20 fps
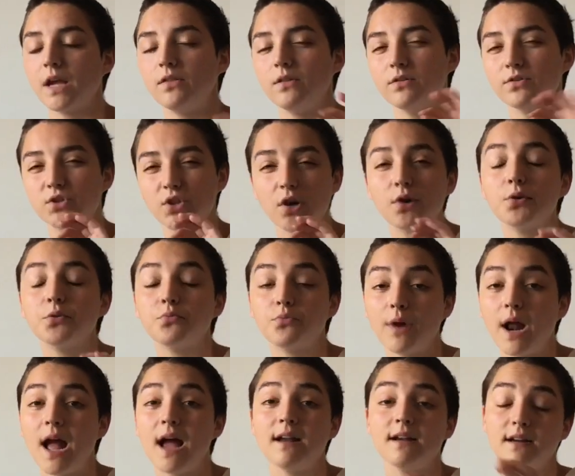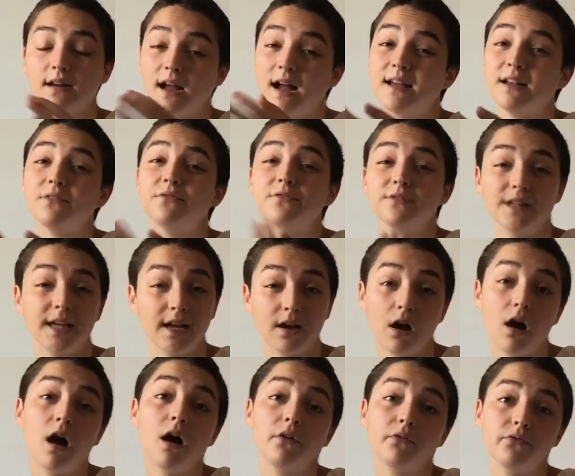and they'll turn red and kind of flake
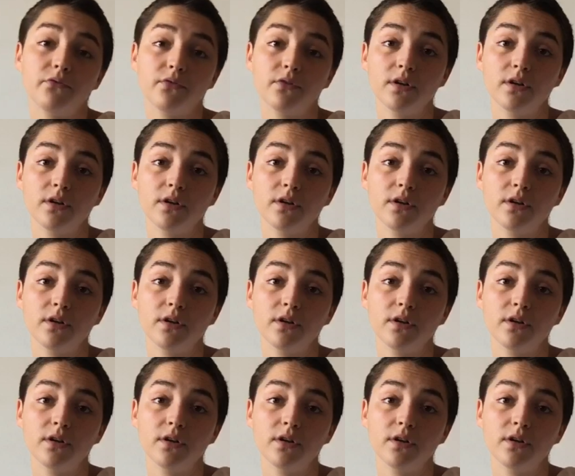off.